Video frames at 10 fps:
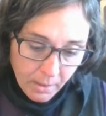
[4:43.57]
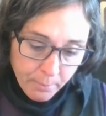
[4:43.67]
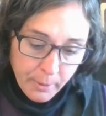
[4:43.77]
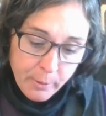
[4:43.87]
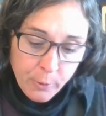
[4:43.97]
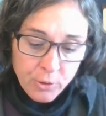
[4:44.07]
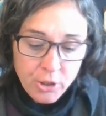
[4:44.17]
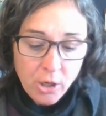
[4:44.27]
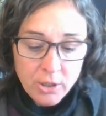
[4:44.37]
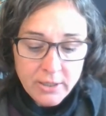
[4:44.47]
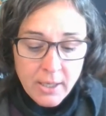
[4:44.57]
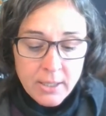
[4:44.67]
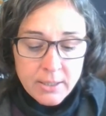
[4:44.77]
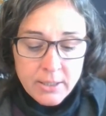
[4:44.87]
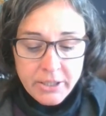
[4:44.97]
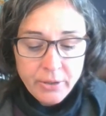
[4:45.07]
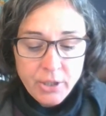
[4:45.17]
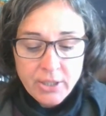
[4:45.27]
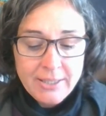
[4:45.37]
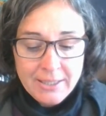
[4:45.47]
But both dogs still
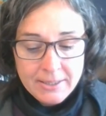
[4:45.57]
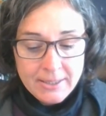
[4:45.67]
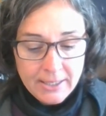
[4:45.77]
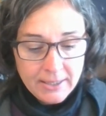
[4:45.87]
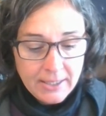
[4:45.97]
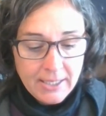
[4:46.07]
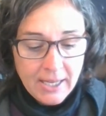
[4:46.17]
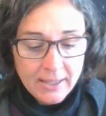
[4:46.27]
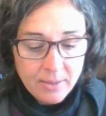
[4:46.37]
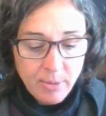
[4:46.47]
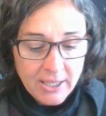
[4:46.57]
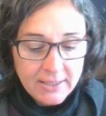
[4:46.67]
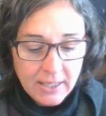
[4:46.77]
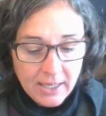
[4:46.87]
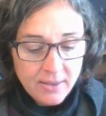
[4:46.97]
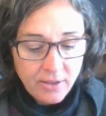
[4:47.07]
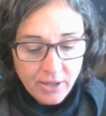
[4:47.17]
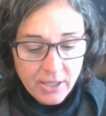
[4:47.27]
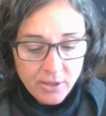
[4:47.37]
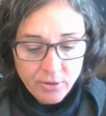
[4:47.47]
looked intently at the basket,
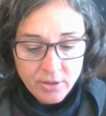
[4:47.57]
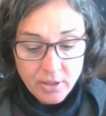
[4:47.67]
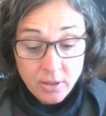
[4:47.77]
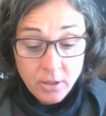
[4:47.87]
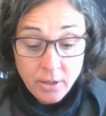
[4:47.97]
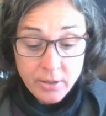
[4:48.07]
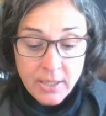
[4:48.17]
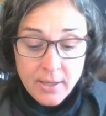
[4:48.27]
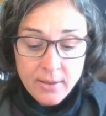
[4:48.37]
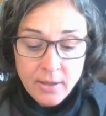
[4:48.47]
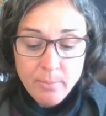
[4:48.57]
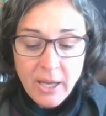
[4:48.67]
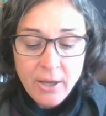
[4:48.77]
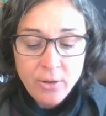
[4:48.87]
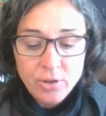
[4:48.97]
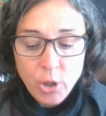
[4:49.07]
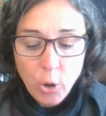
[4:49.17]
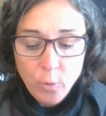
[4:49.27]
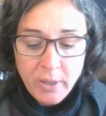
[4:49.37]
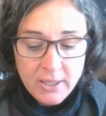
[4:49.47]
their ears alert, their mouths
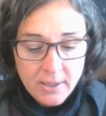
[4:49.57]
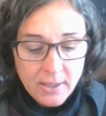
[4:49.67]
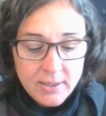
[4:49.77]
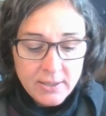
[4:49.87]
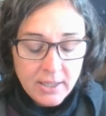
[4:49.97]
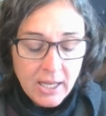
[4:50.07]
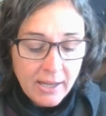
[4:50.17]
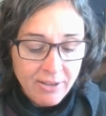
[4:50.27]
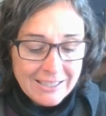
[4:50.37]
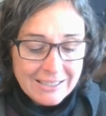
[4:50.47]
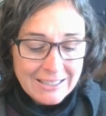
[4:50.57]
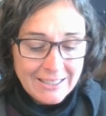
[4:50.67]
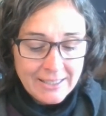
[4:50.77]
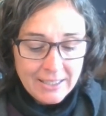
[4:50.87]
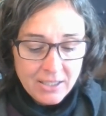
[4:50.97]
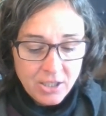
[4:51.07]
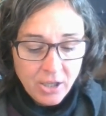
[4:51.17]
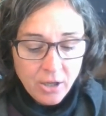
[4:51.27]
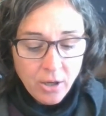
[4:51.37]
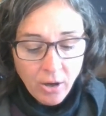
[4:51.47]
open. Saliva glistened
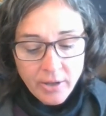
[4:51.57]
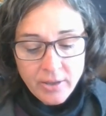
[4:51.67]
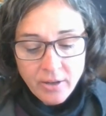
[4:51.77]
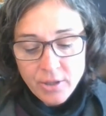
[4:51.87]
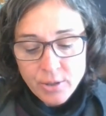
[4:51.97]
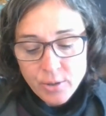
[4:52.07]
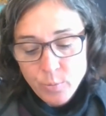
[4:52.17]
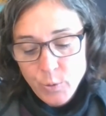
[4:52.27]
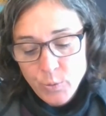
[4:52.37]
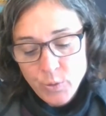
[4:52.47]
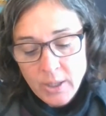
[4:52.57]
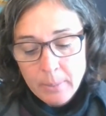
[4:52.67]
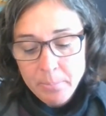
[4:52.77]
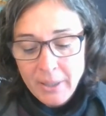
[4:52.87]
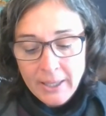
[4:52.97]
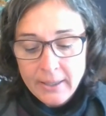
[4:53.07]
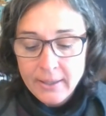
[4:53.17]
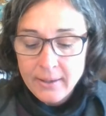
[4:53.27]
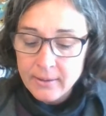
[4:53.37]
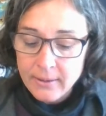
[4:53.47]
on their smooth
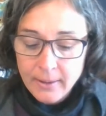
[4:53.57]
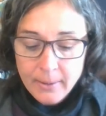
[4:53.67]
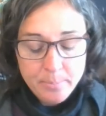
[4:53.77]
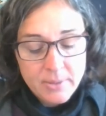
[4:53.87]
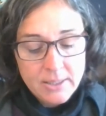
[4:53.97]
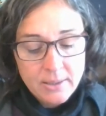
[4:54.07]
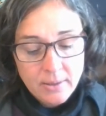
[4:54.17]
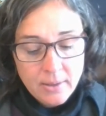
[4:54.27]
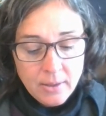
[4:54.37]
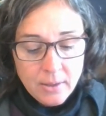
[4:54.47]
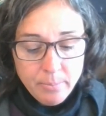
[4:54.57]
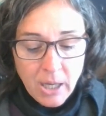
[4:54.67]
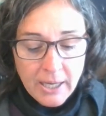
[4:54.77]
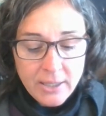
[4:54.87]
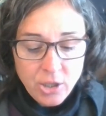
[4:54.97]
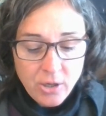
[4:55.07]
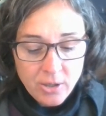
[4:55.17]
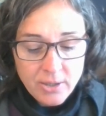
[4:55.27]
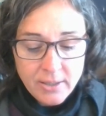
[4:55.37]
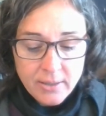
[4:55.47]
pink gums. "My
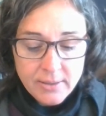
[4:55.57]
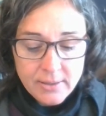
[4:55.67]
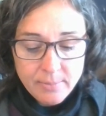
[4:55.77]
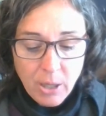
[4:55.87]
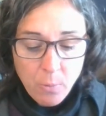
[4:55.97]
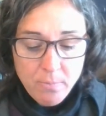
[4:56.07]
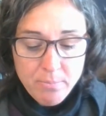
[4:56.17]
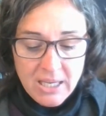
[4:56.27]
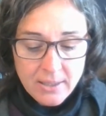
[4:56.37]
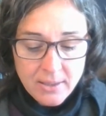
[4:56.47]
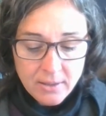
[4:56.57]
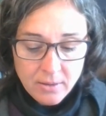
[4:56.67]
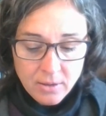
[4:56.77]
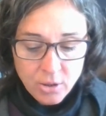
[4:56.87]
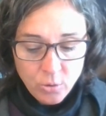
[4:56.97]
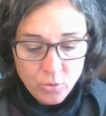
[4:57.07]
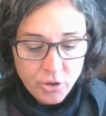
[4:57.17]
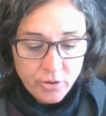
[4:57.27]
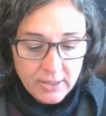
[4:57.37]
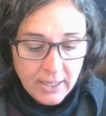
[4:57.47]
dogs smell meat," the
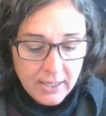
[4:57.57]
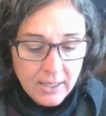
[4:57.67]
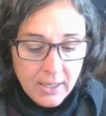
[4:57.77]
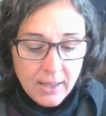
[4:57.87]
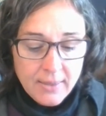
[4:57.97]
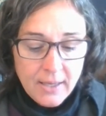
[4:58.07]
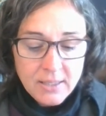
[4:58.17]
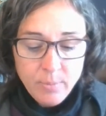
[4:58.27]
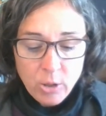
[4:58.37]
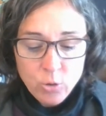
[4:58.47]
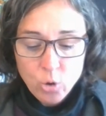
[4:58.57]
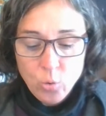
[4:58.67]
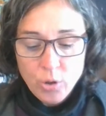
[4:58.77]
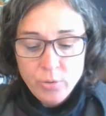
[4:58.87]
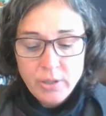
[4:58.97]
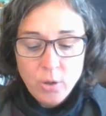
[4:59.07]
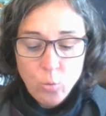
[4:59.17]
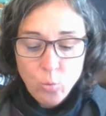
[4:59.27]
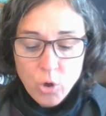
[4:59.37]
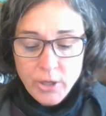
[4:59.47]
soldier said. They smell squirrels in the
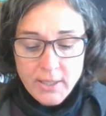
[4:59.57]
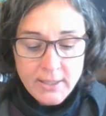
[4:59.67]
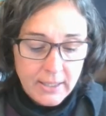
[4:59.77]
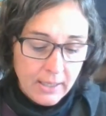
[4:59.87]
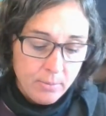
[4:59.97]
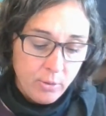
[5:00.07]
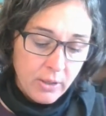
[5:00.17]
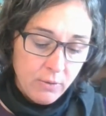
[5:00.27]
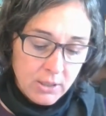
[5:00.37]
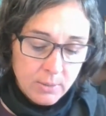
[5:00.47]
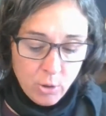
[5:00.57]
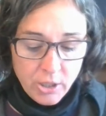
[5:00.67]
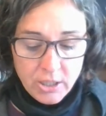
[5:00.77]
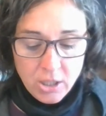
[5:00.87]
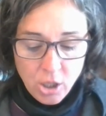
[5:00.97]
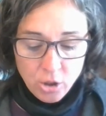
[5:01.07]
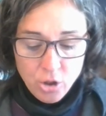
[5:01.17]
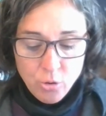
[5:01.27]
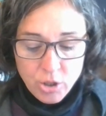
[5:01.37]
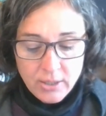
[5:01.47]
woods, Anne-Marie responded.
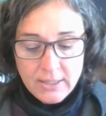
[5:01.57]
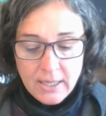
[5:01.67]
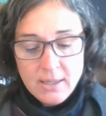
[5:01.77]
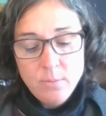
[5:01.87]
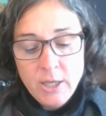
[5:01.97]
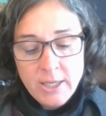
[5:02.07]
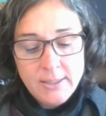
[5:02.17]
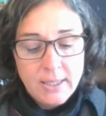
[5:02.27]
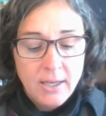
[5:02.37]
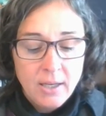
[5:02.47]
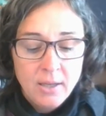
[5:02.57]
You should take them hunting.